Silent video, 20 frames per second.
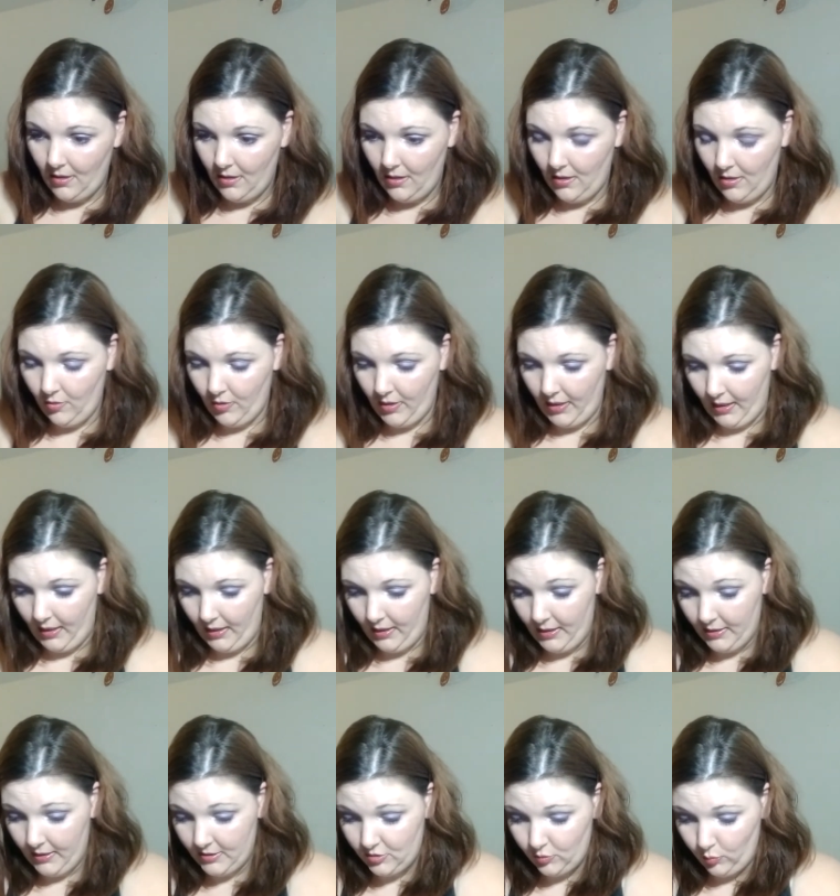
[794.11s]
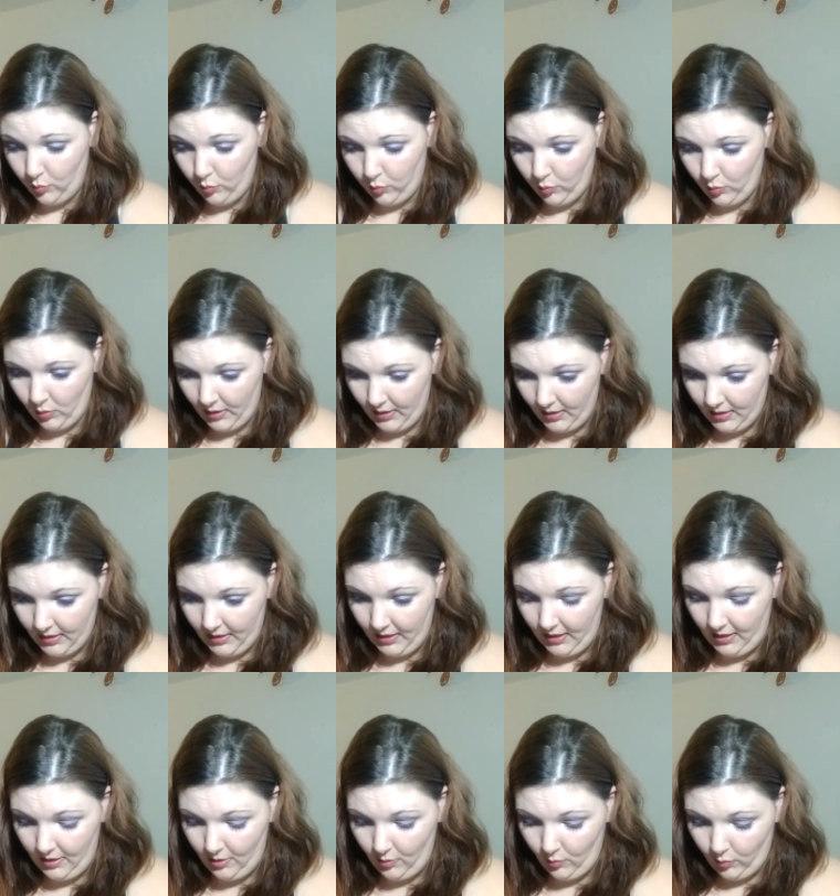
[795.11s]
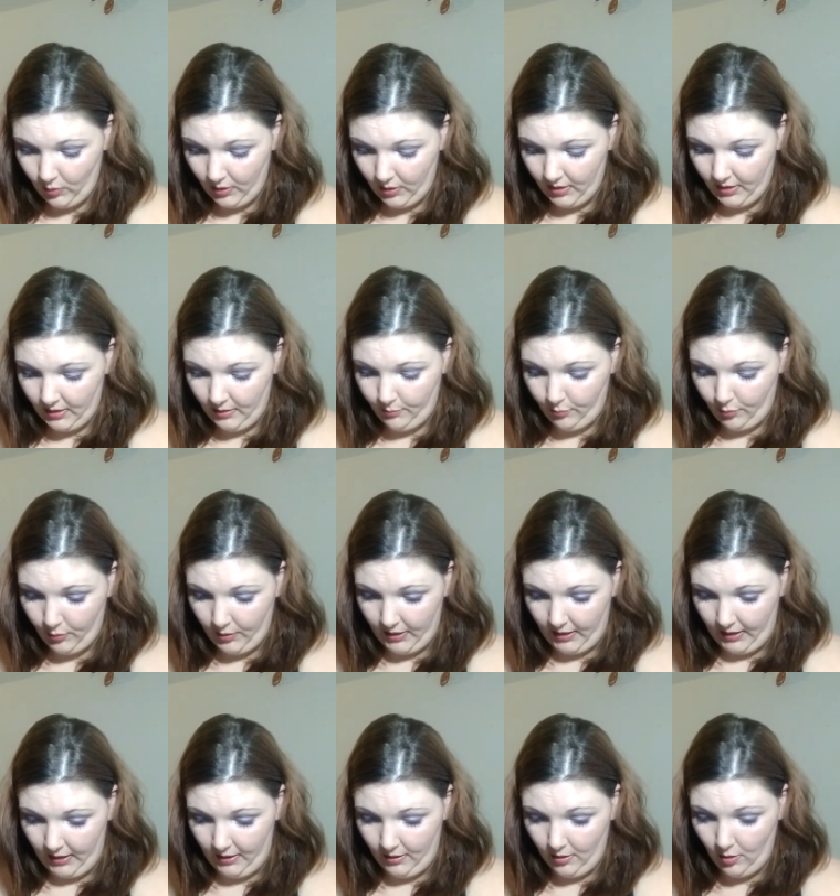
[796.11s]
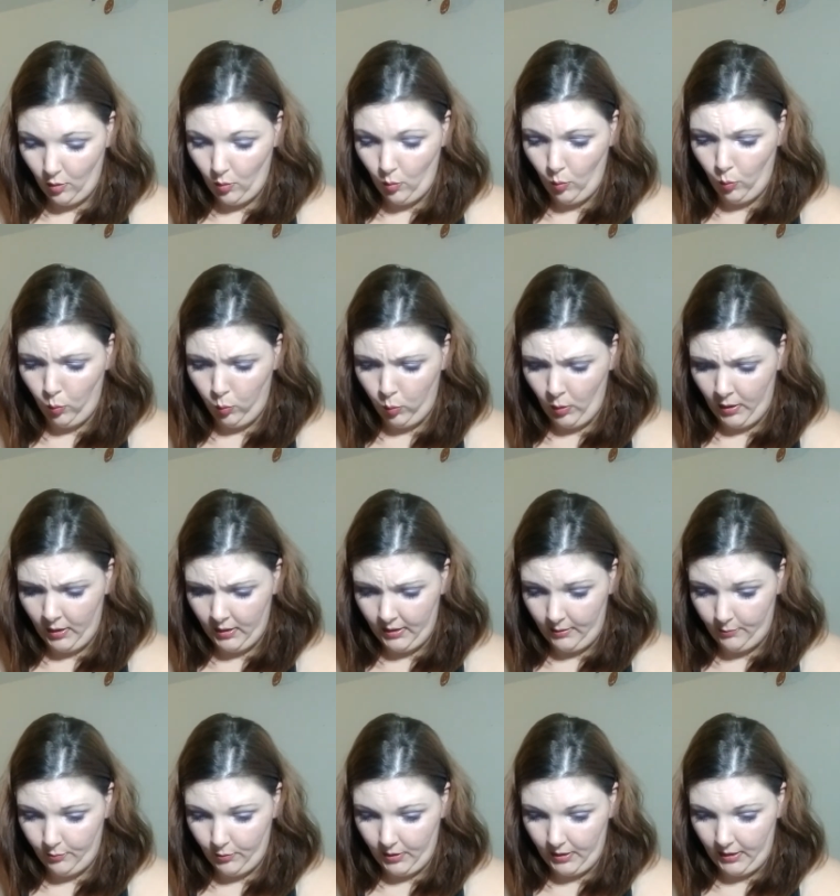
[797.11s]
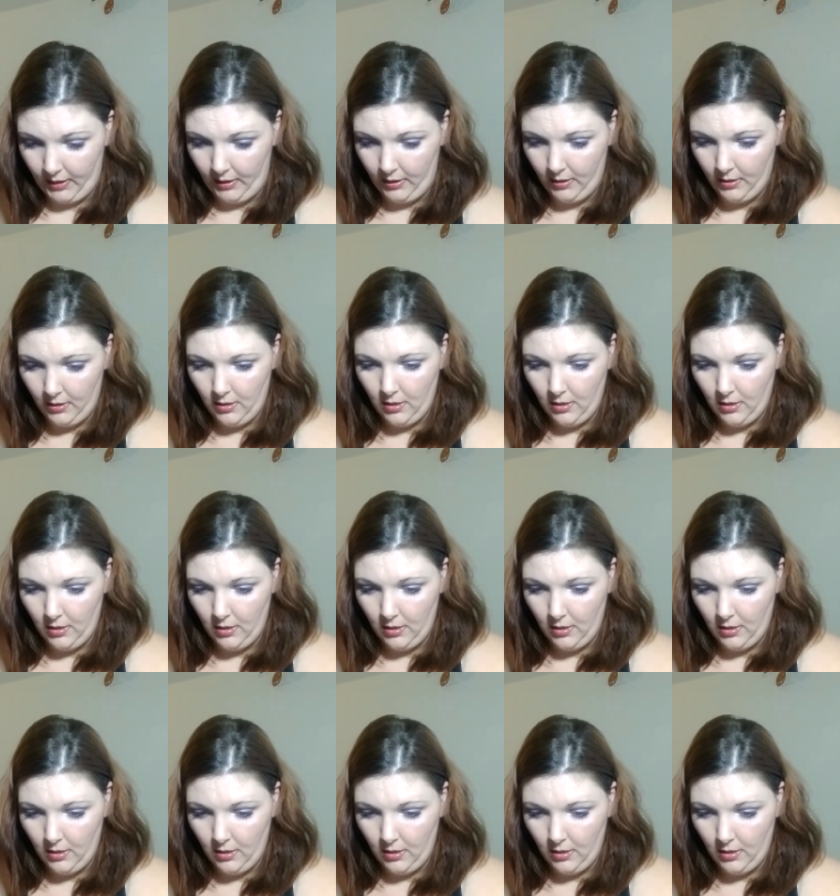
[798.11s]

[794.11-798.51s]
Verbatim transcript: Okay, it's really, really pretty, really pretty.